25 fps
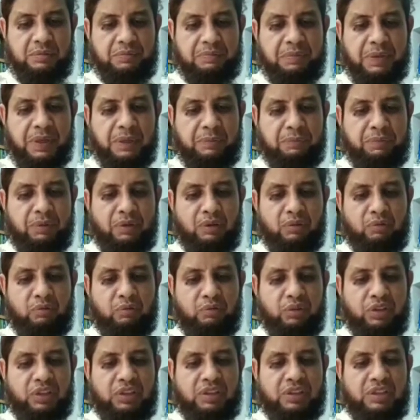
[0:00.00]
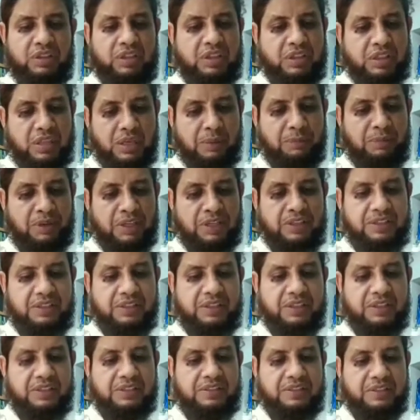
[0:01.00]
people with
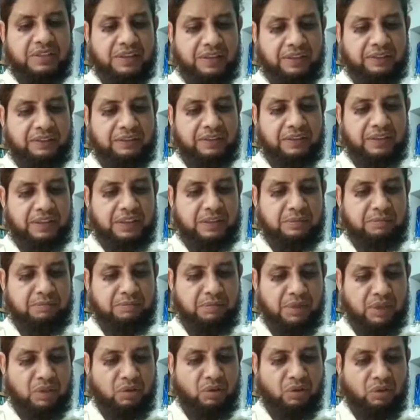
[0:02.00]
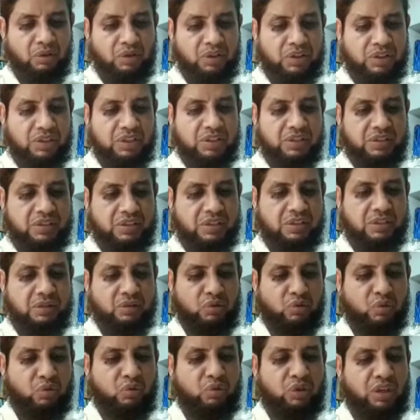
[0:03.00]
disabilities, ethnic minorities,
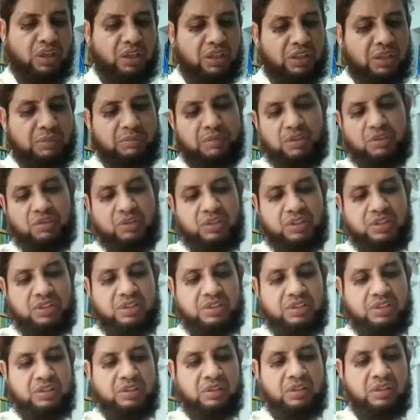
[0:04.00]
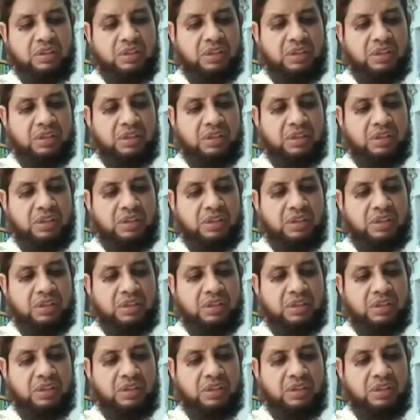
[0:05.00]
and rural communities.